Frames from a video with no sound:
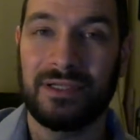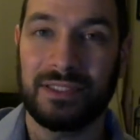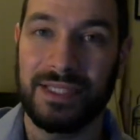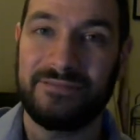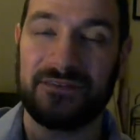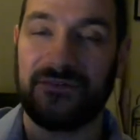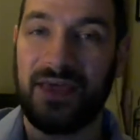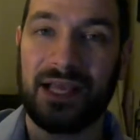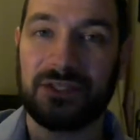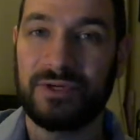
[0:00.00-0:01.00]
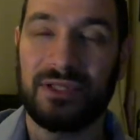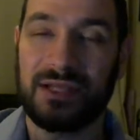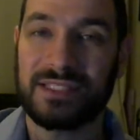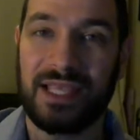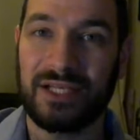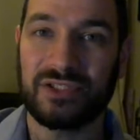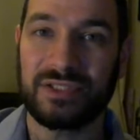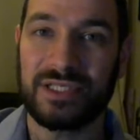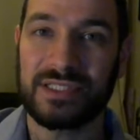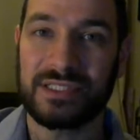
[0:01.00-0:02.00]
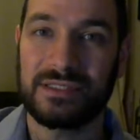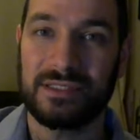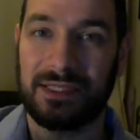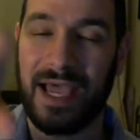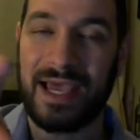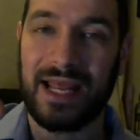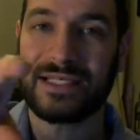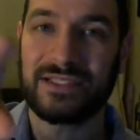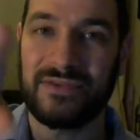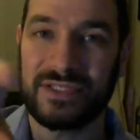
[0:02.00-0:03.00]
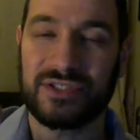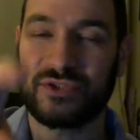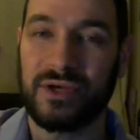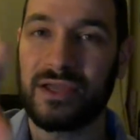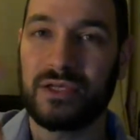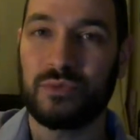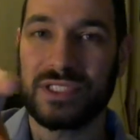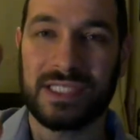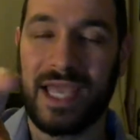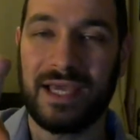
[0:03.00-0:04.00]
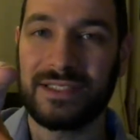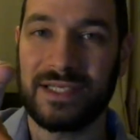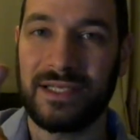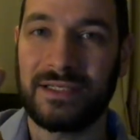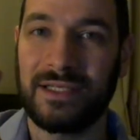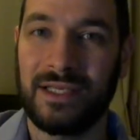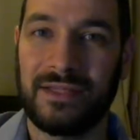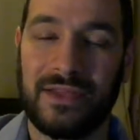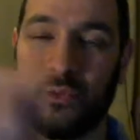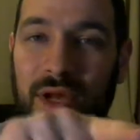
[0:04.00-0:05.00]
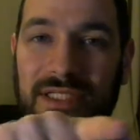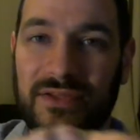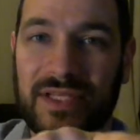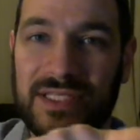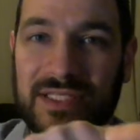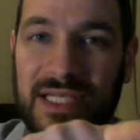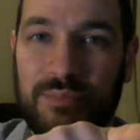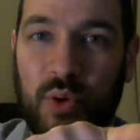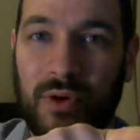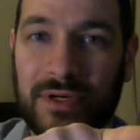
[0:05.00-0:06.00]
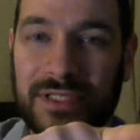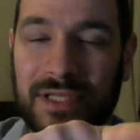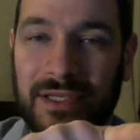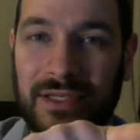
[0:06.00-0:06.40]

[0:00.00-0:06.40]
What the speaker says: left a factory in Los Angeles, got onto this truck and was scanned in, then went to this seaport,